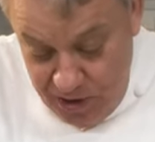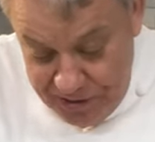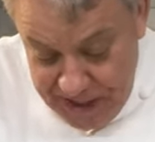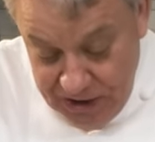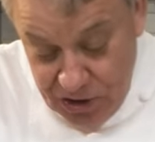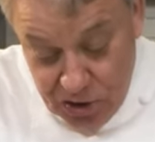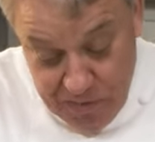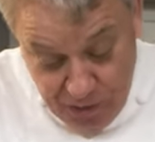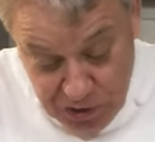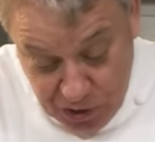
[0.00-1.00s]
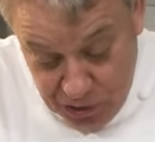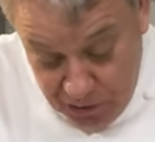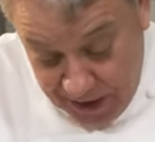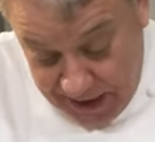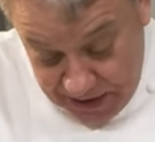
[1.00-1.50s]
the things you're supposed to do
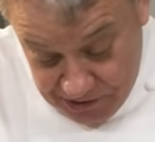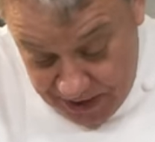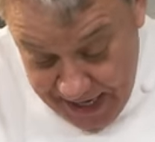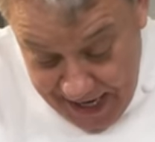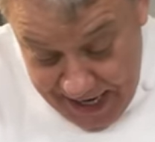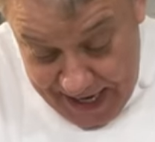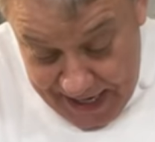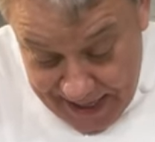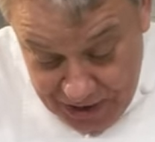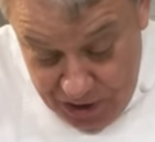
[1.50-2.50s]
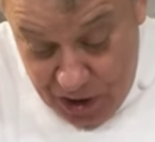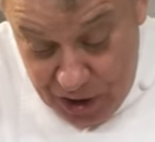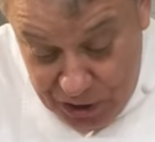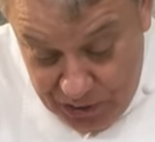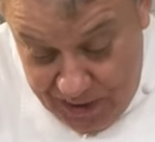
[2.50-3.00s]
in the kitchen, then you're
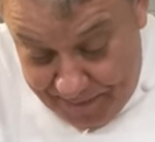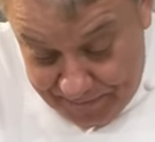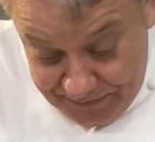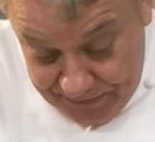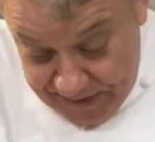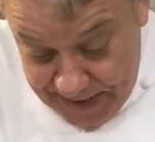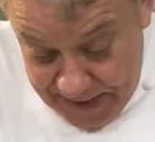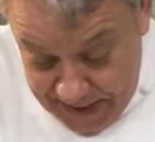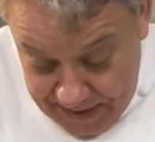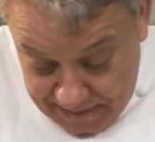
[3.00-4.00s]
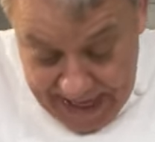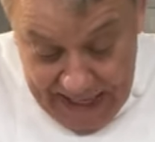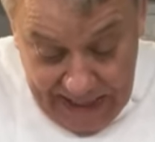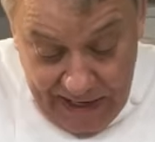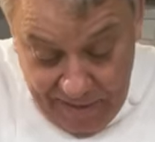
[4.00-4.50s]
gonna do them,
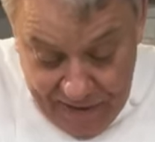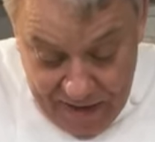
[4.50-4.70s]
right? If